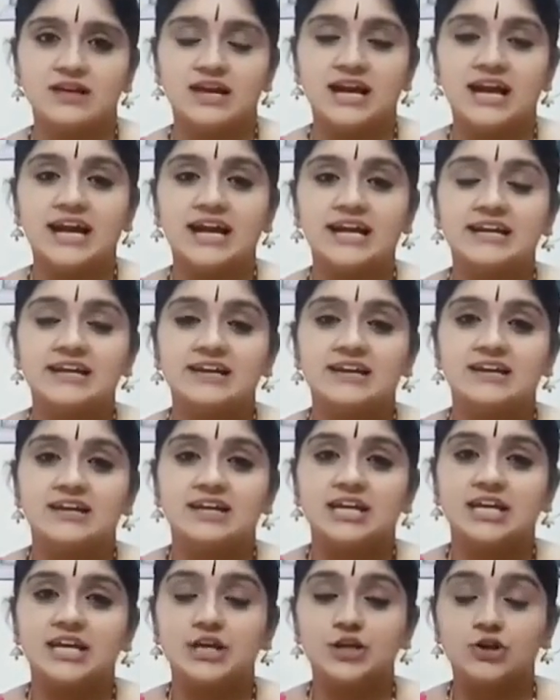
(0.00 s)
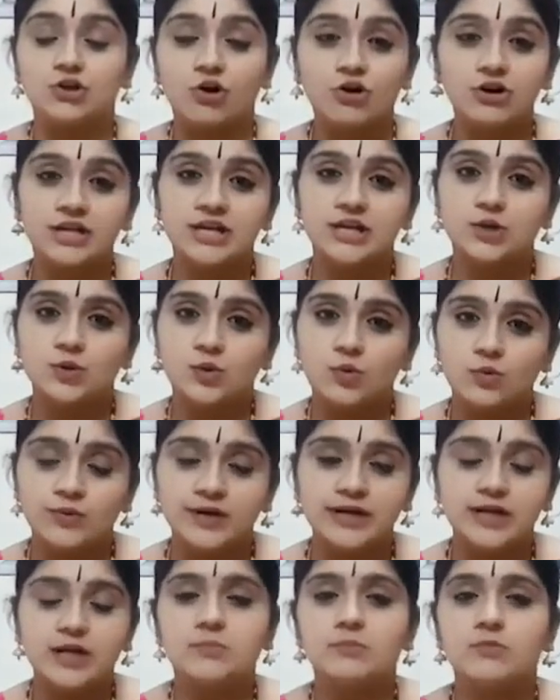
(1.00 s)
And in order to
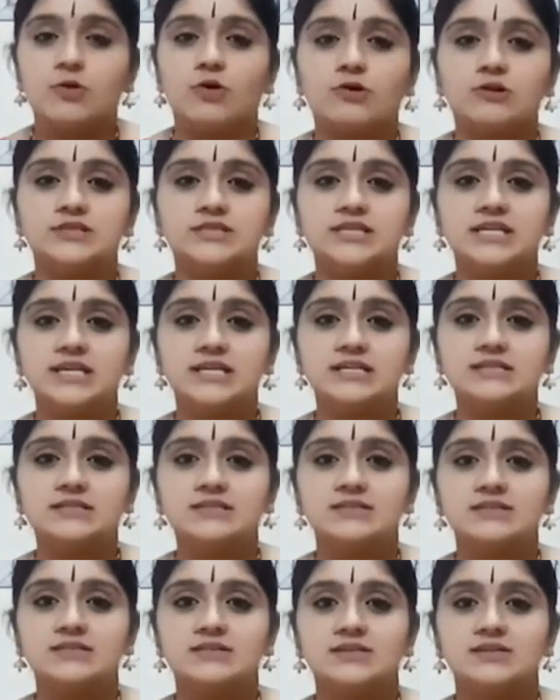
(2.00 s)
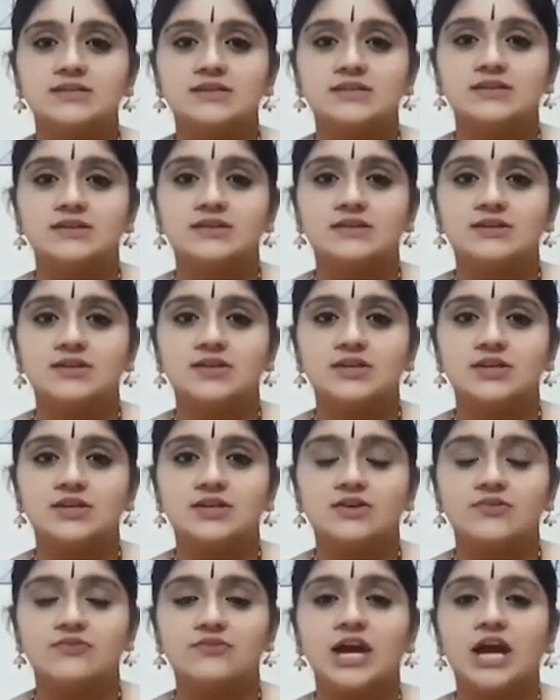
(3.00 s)
overcome all these,
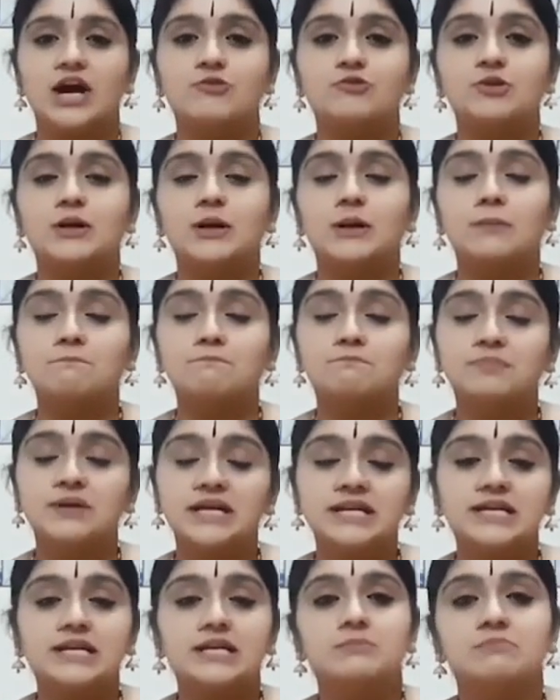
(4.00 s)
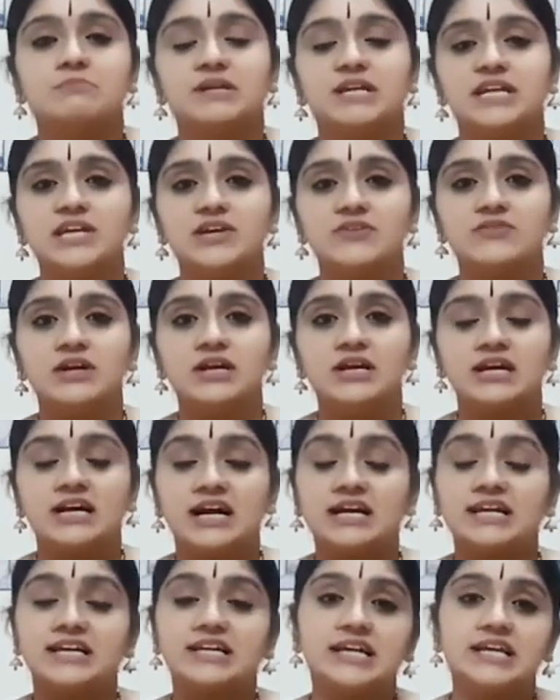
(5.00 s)
we have to completely believe
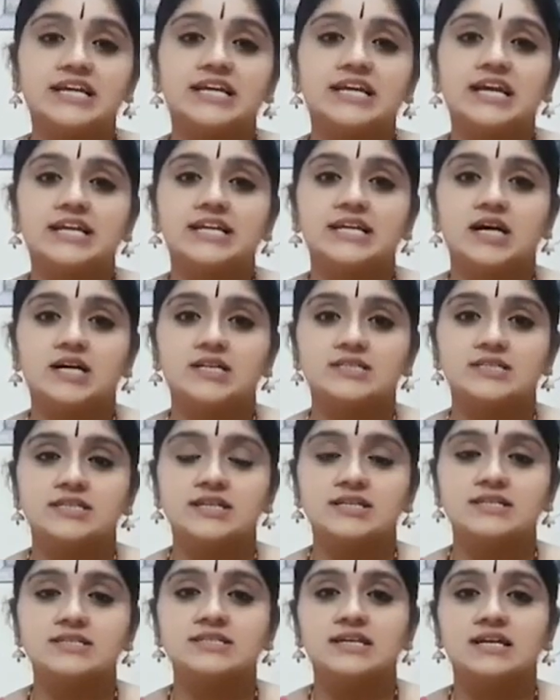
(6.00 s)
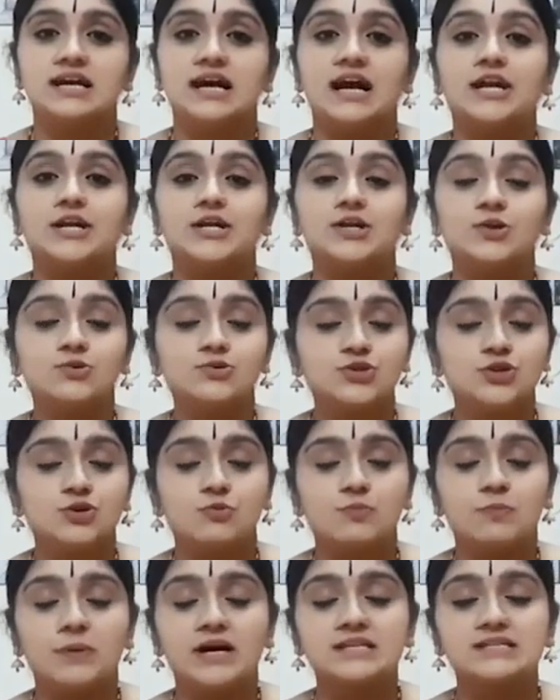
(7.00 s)
and dedicate ourselves and do the
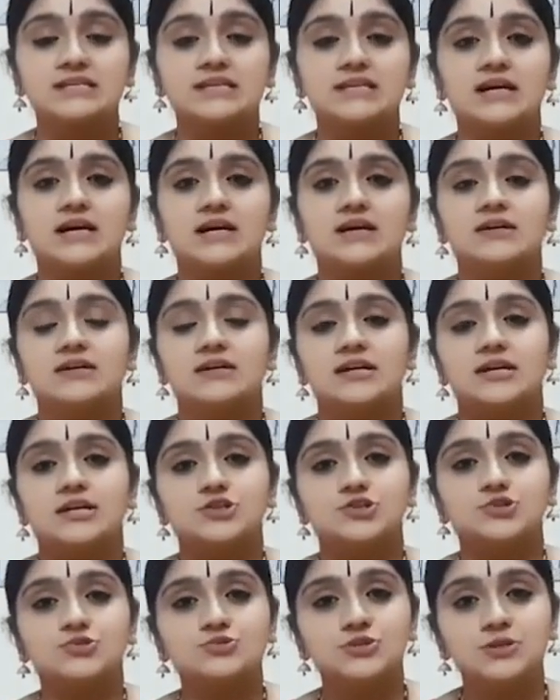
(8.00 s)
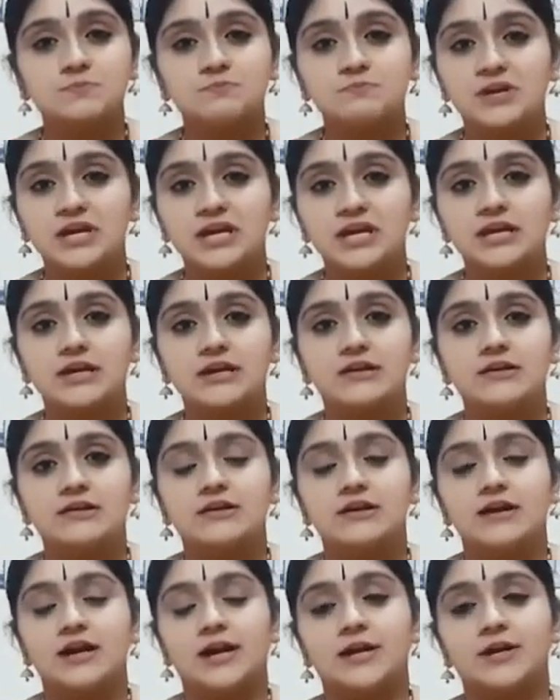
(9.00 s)
upasana and do the prayer
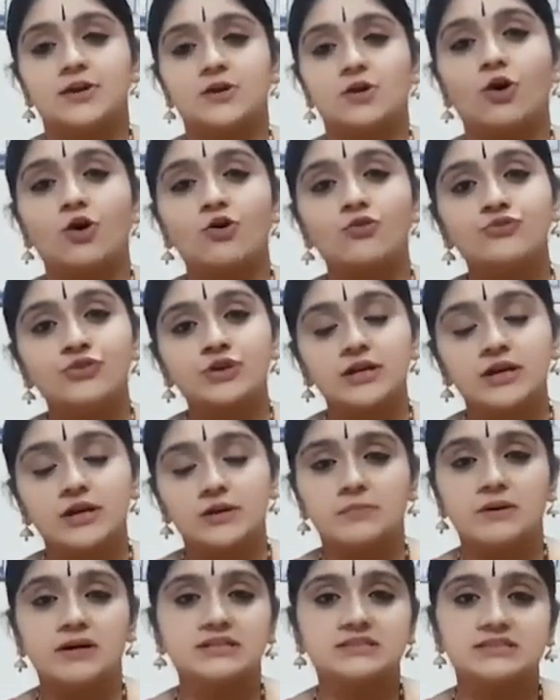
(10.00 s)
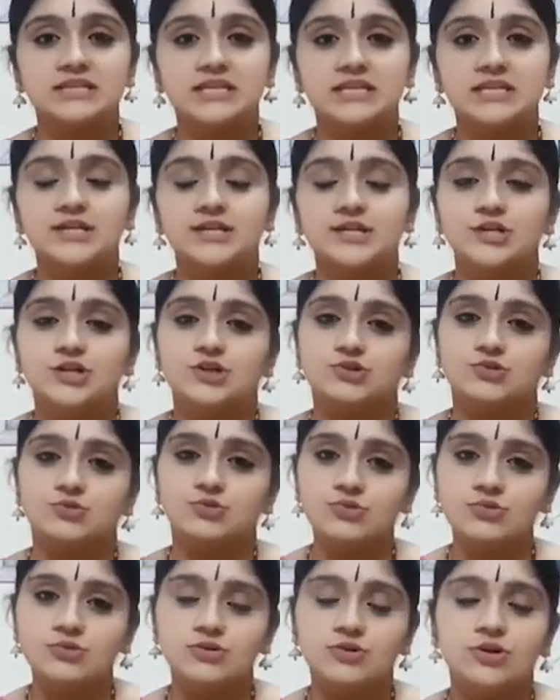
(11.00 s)
and offer our bhakti
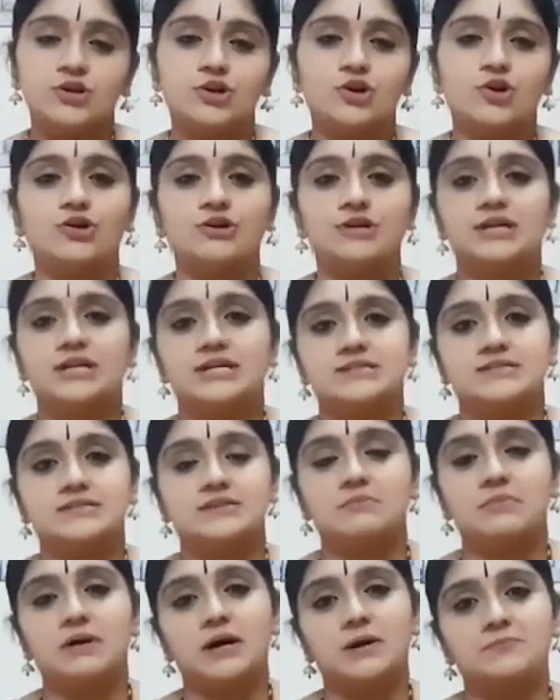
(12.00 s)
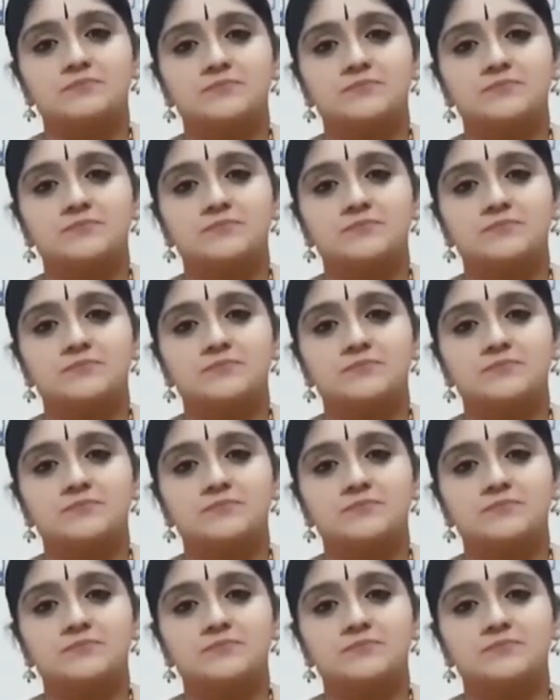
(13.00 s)
to Lord Narasimha.